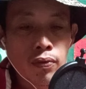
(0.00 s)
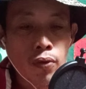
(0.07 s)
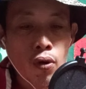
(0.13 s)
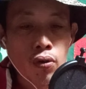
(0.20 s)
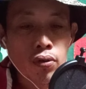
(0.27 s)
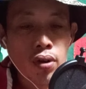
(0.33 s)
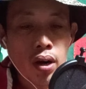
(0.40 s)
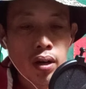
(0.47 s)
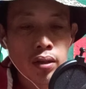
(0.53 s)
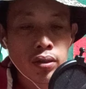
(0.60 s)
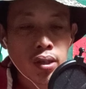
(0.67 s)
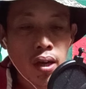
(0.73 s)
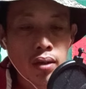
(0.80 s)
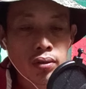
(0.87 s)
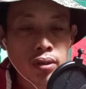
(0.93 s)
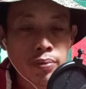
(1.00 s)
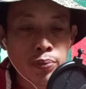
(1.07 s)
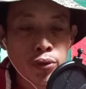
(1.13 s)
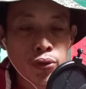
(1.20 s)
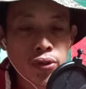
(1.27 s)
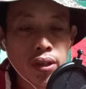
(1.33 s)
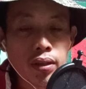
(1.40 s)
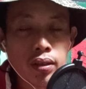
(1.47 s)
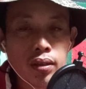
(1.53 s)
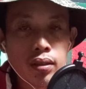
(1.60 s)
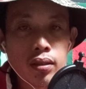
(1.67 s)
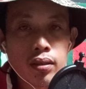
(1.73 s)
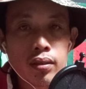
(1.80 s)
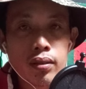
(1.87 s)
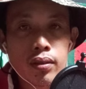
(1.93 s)
folk rock and country music
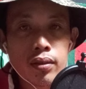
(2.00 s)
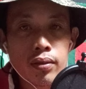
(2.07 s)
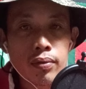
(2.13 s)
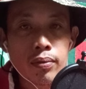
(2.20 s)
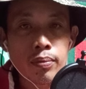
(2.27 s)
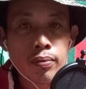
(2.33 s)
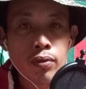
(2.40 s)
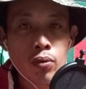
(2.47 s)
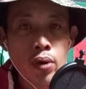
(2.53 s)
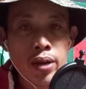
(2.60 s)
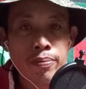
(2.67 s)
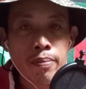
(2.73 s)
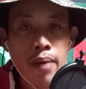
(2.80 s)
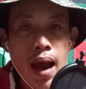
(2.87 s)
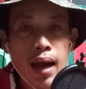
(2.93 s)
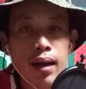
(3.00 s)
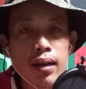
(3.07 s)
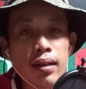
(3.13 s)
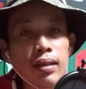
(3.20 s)
way back